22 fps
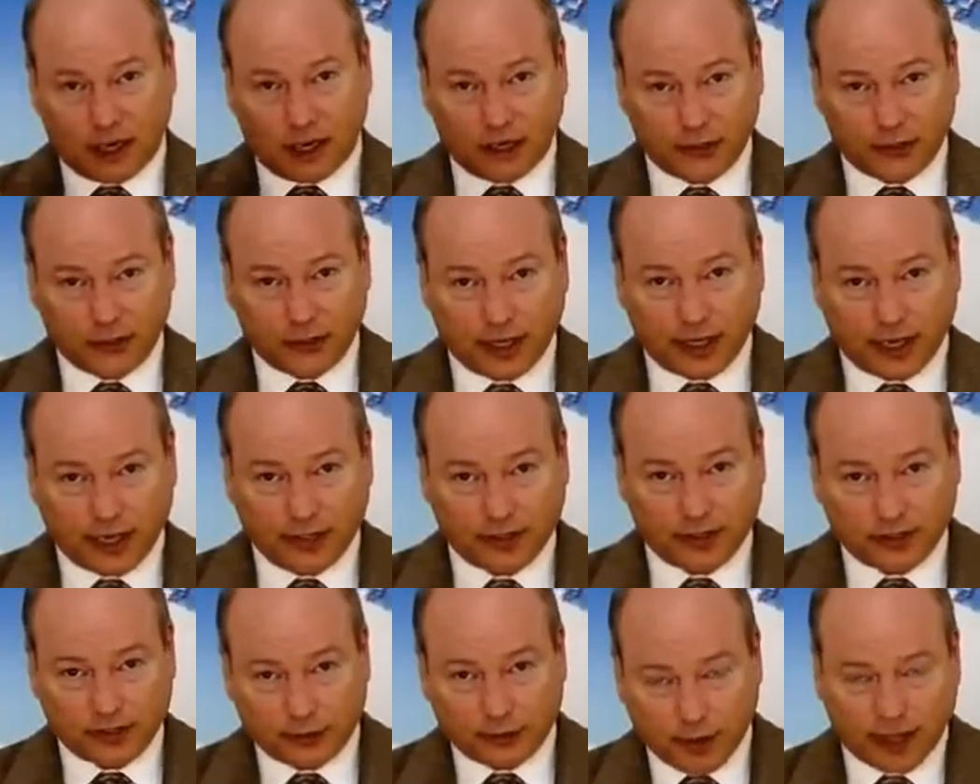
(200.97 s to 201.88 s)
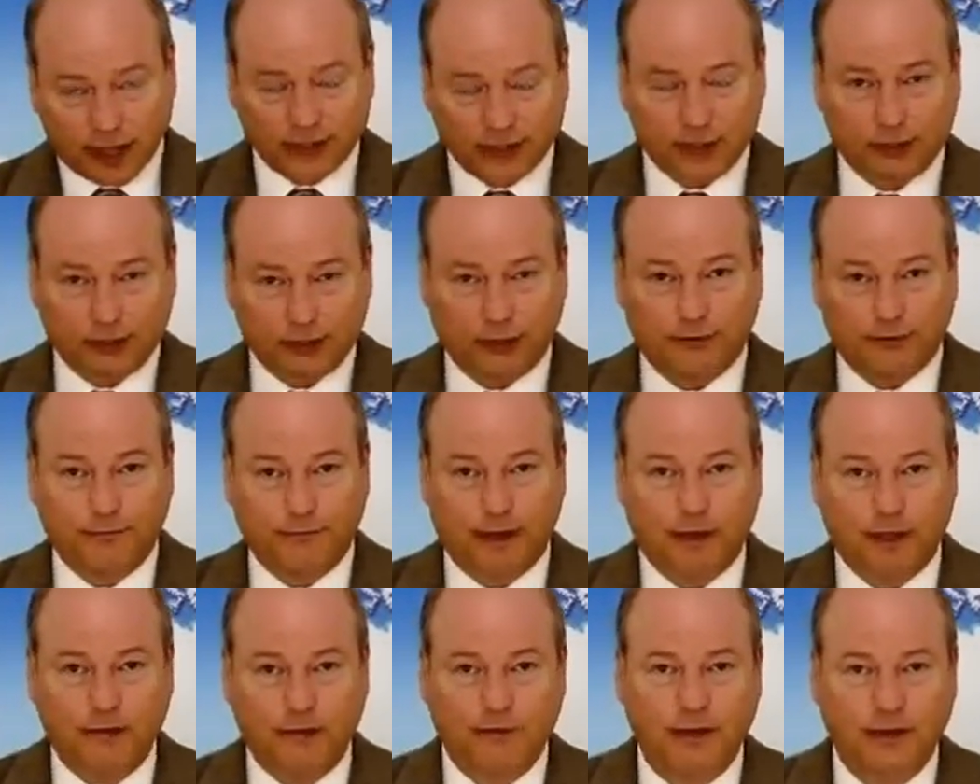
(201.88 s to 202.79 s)
under a stress or
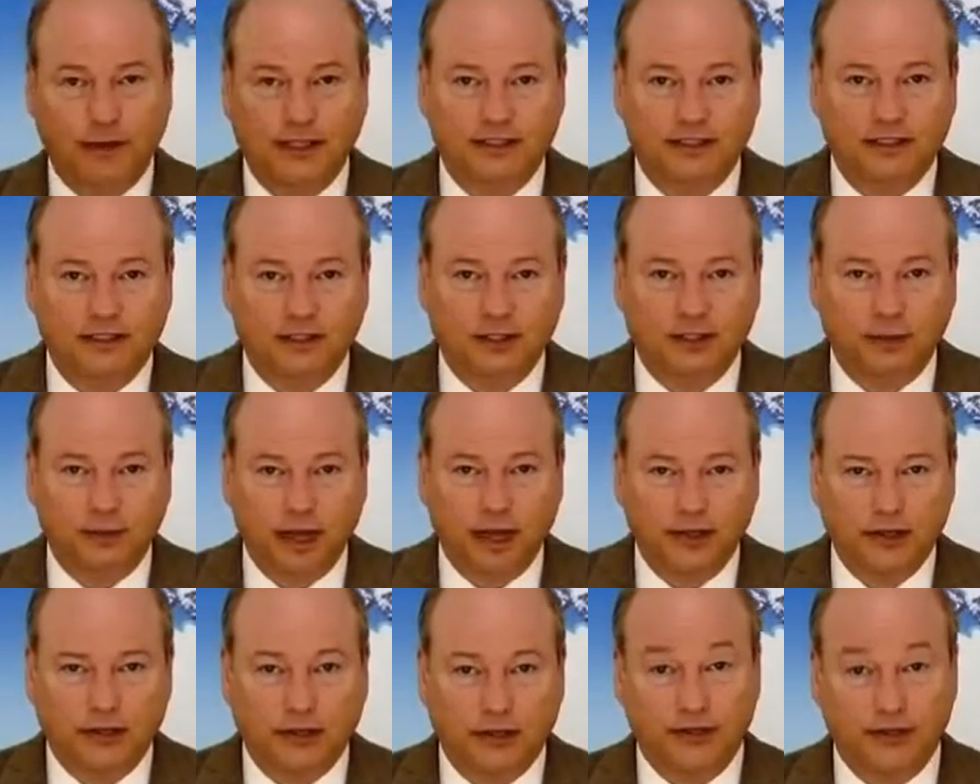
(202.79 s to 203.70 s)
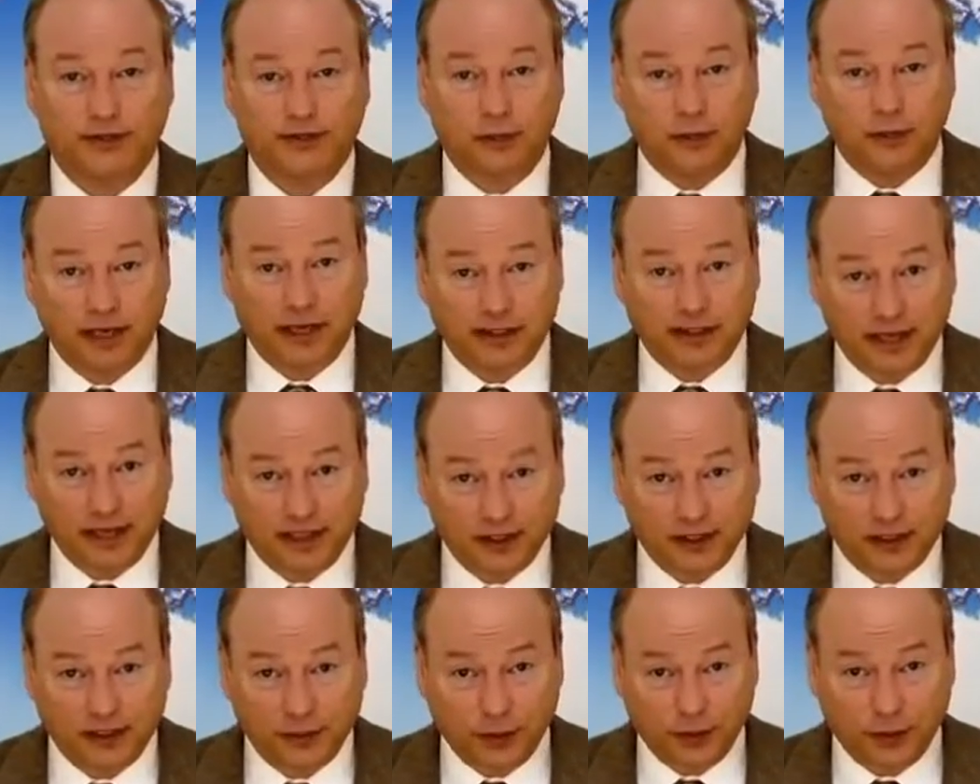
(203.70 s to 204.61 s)
fight or flight situation, if somebody
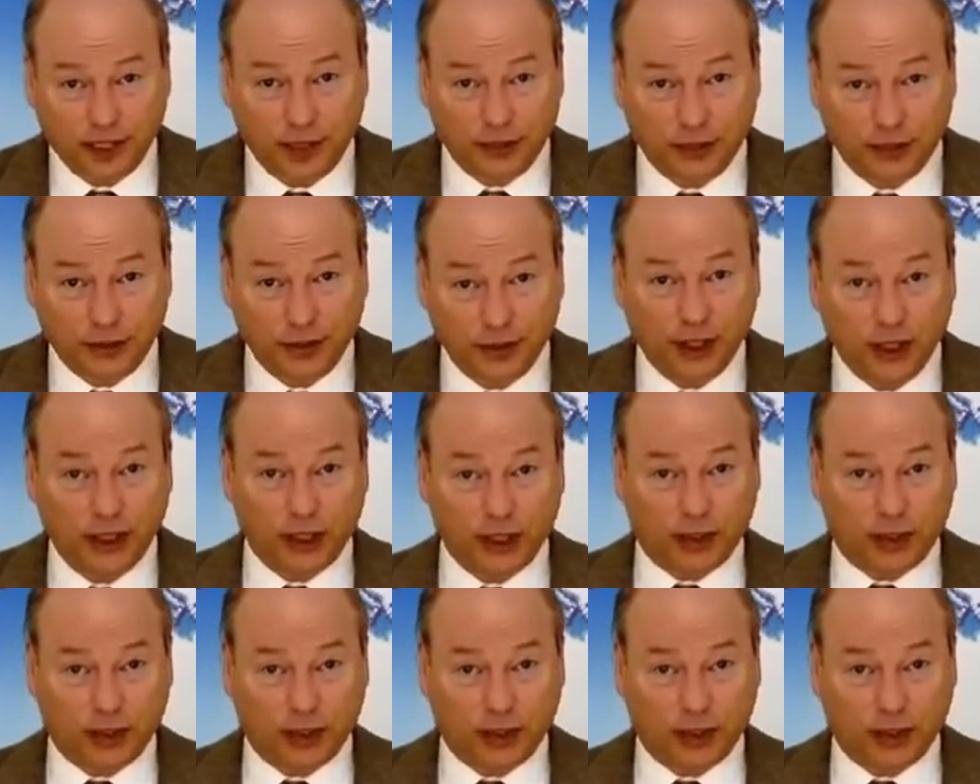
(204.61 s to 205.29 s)
takes a swing at you,